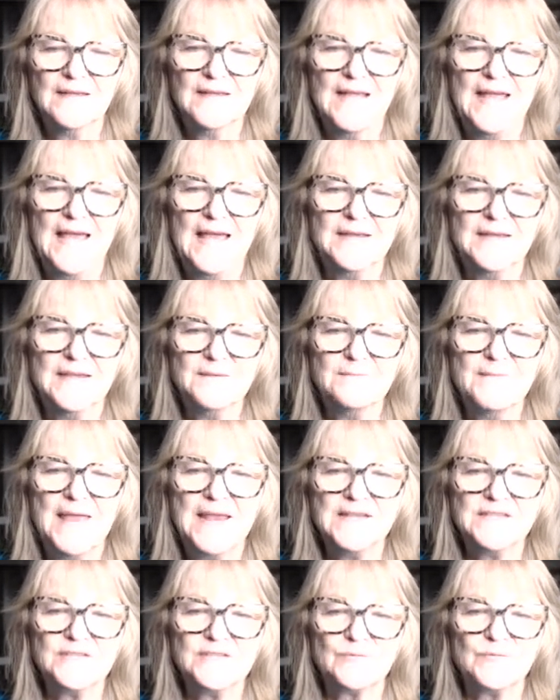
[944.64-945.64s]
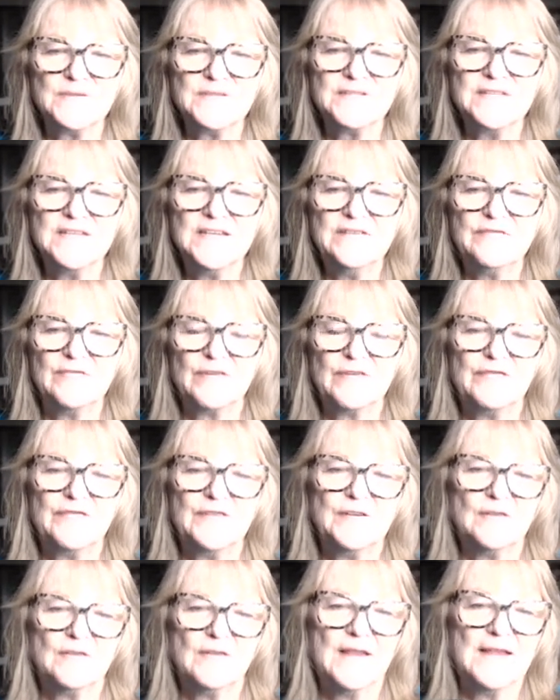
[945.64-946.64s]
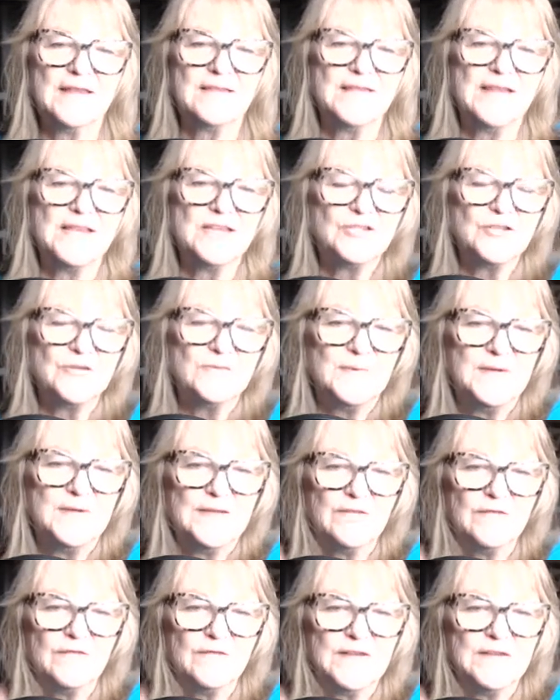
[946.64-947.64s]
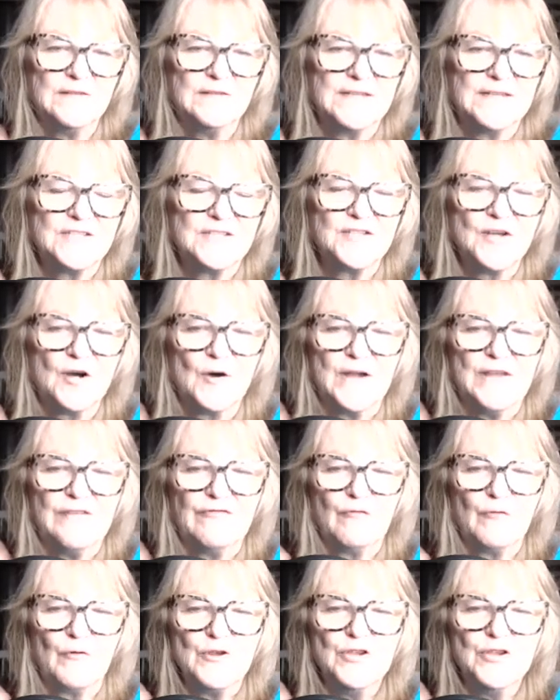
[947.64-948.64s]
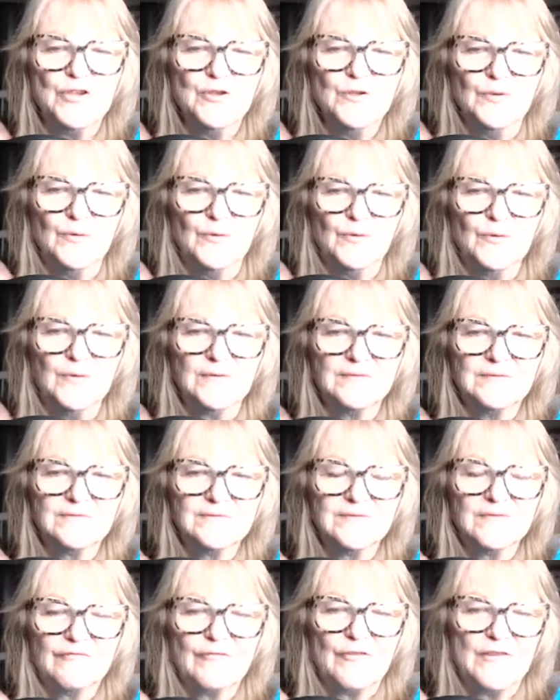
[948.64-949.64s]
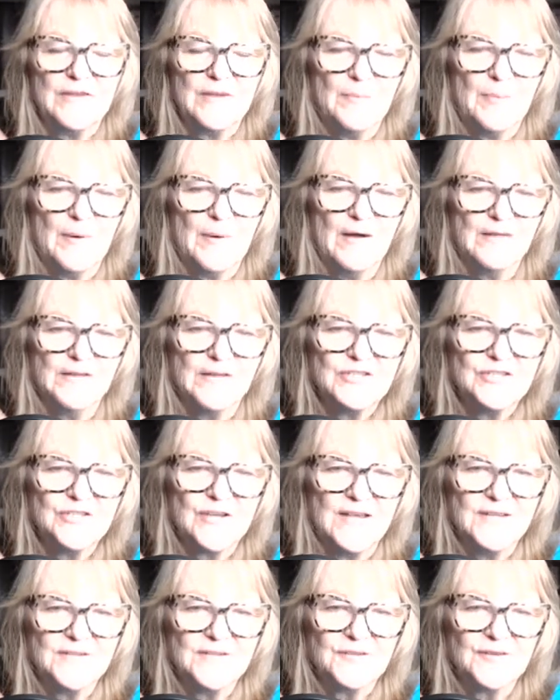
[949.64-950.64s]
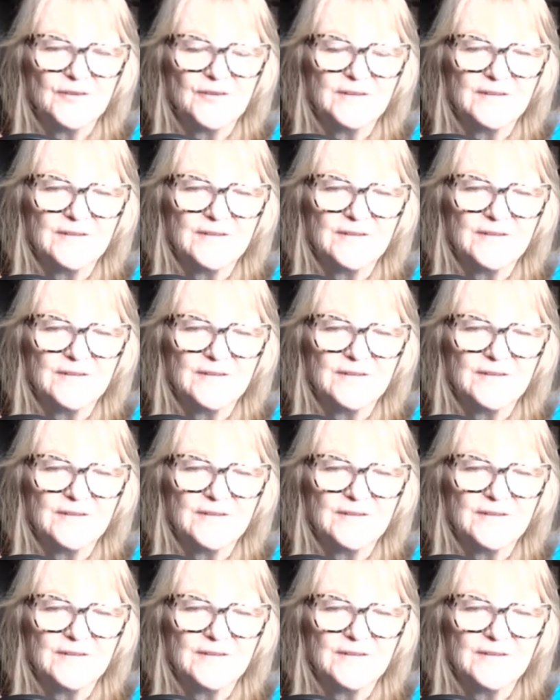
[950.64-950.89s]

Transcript: And it makes the receiver feel like they should be feeling sorry for you, for the apologizer.